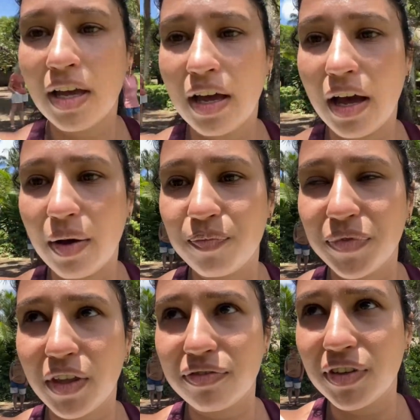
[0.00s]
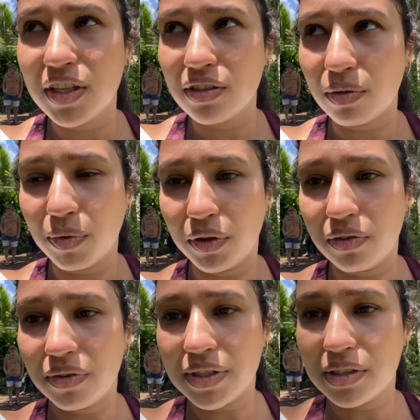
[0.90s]
um, the fees are pretty
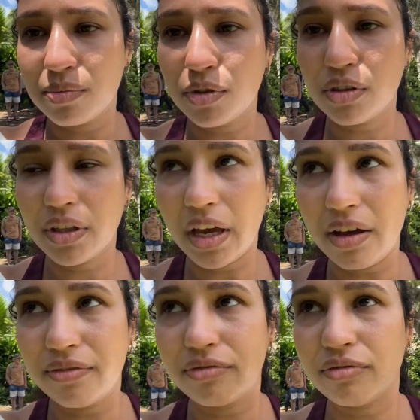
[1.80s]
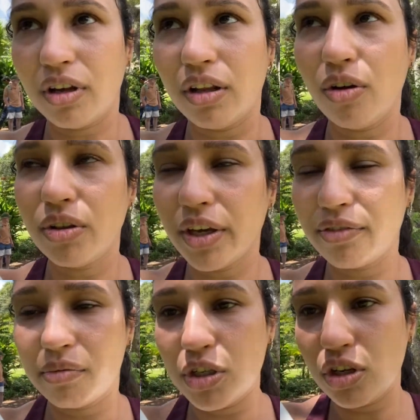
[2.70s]
reasonable they have all the
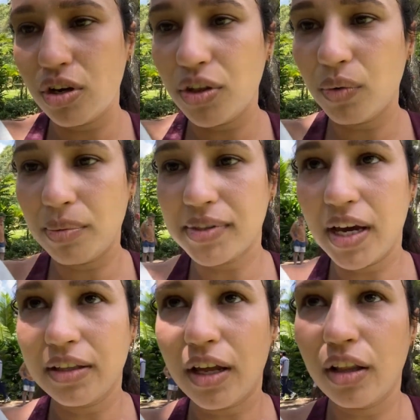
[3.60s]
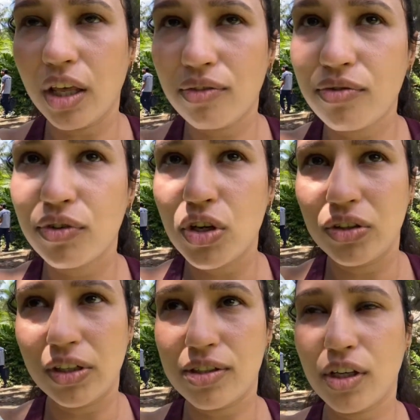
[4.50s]
information on their website i'll leave it for you in
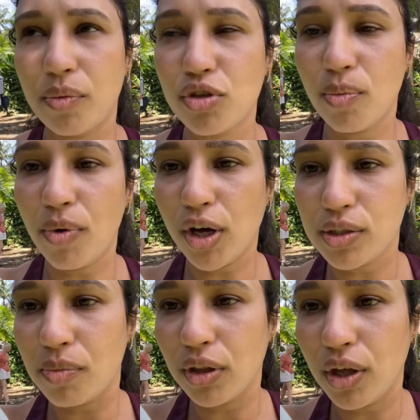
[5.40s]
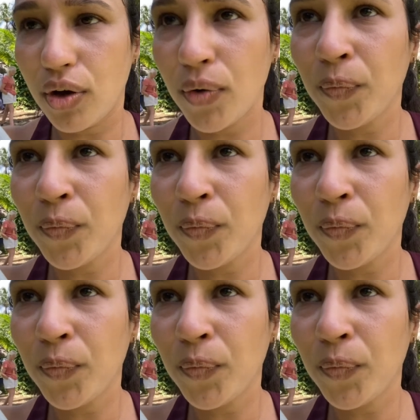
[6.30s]
the description box below